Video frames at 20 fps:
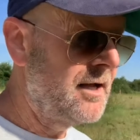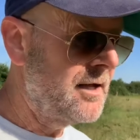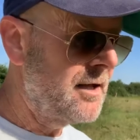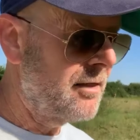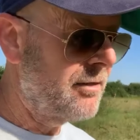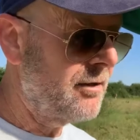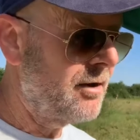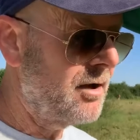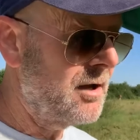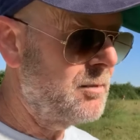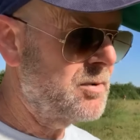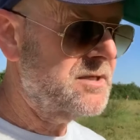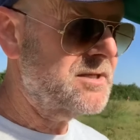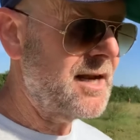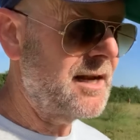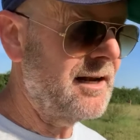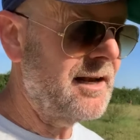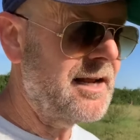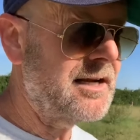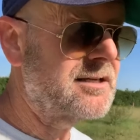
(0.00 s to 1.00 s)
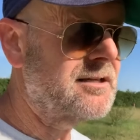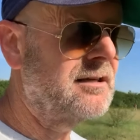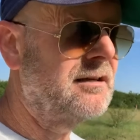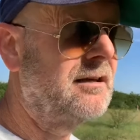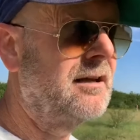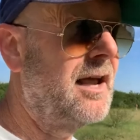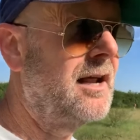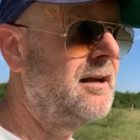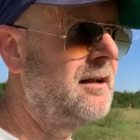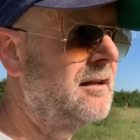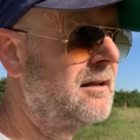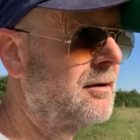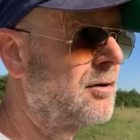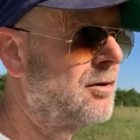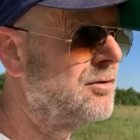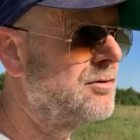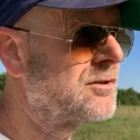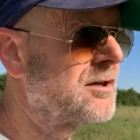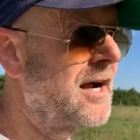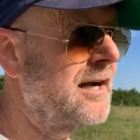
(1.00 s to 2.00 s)
30% less than any of the
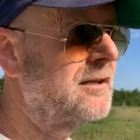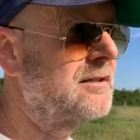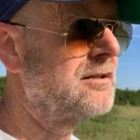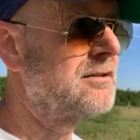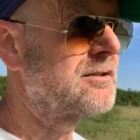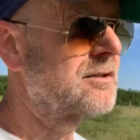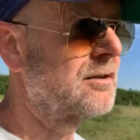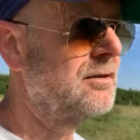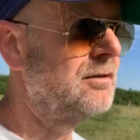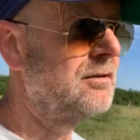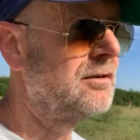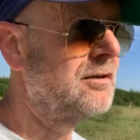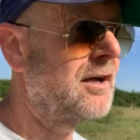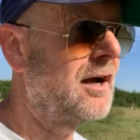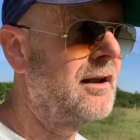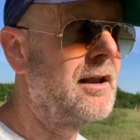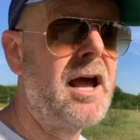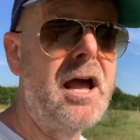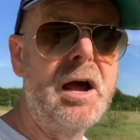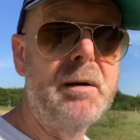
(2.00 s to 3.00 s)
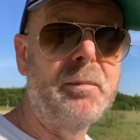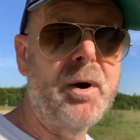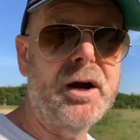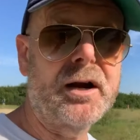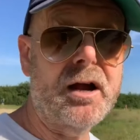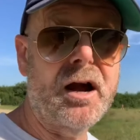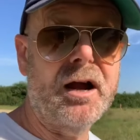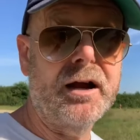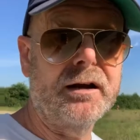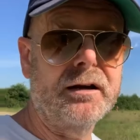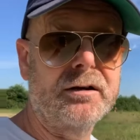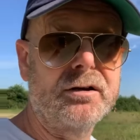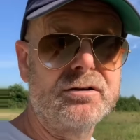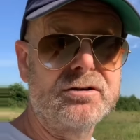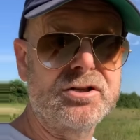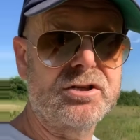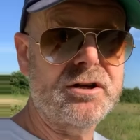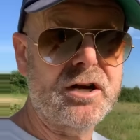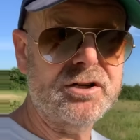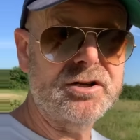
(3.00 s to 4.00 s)
contractors could have done by going a
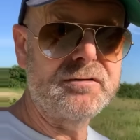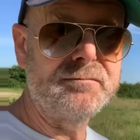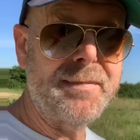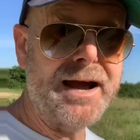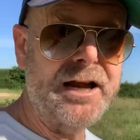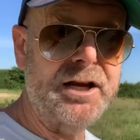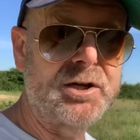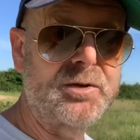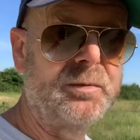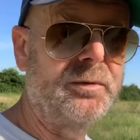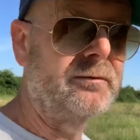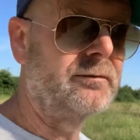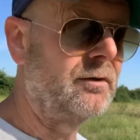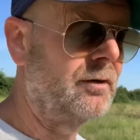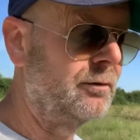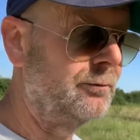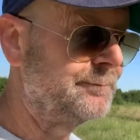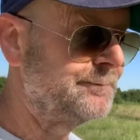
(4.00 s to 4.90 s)
construction management route.